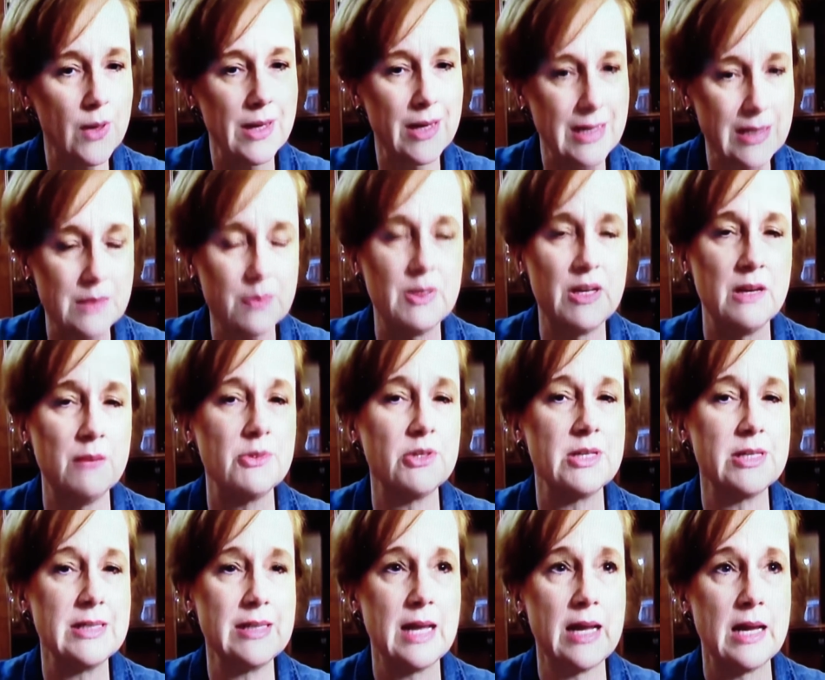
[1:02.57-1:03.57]
one has been able
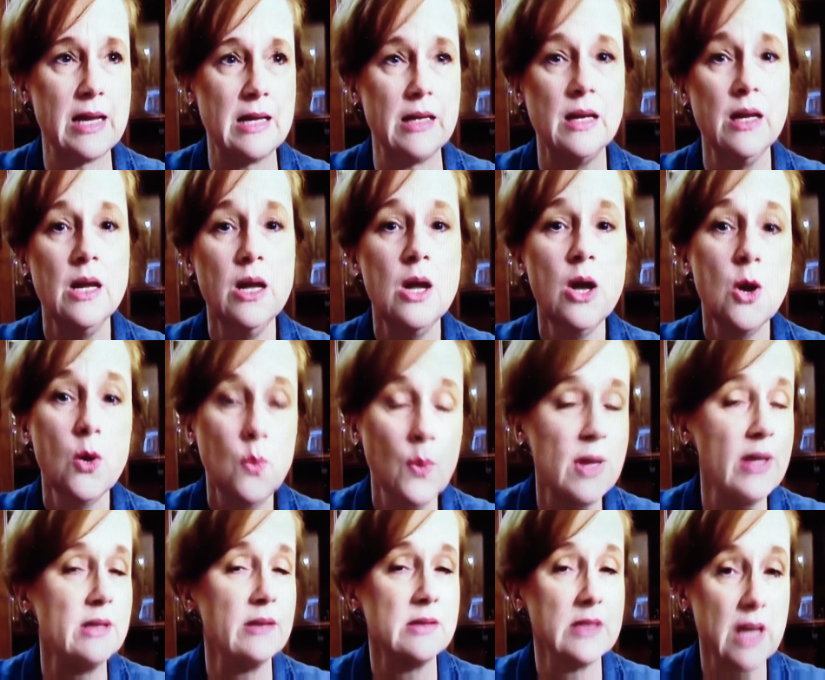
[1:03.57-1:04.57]
to say
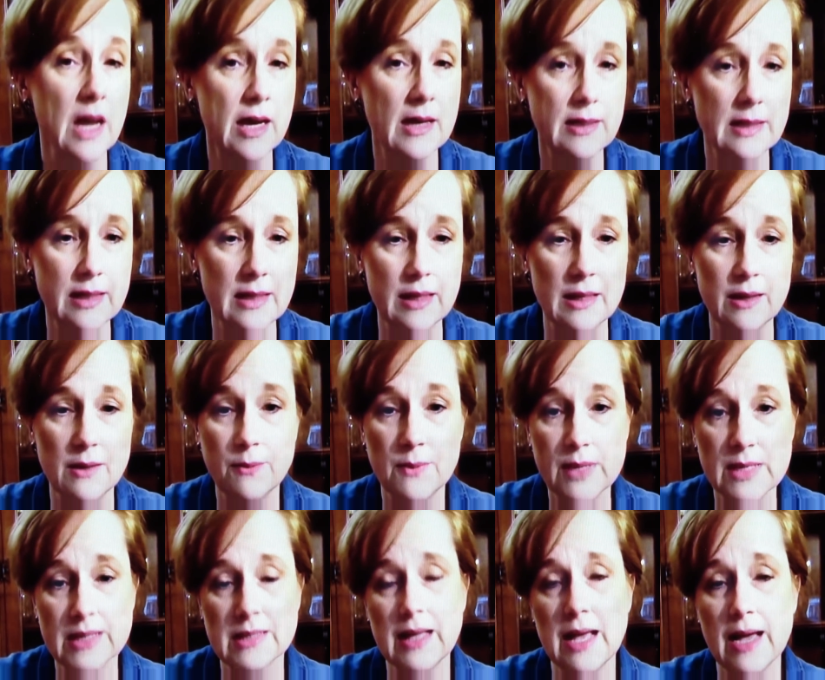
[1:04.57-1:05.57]
when Tylee
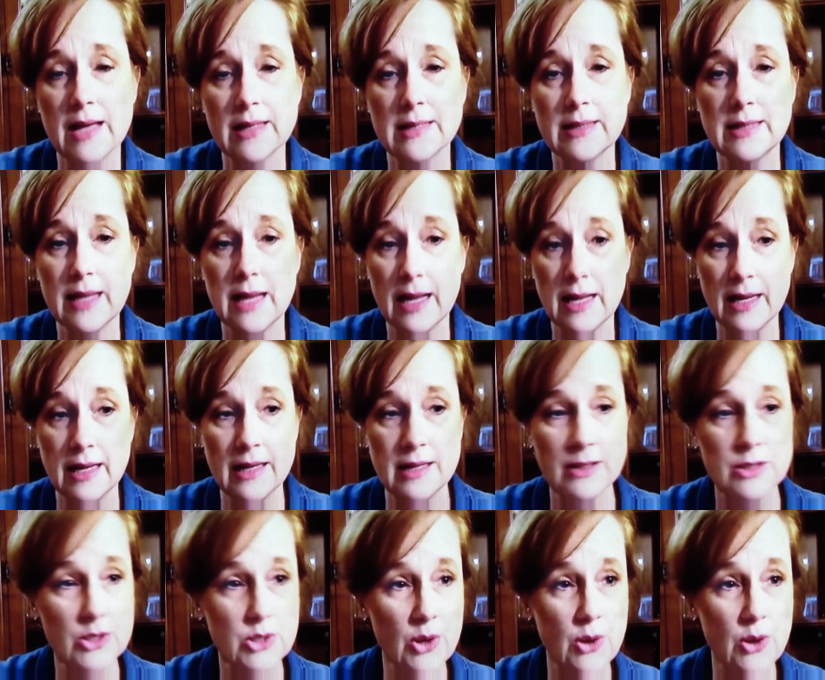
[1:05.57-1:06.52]
was last seen, and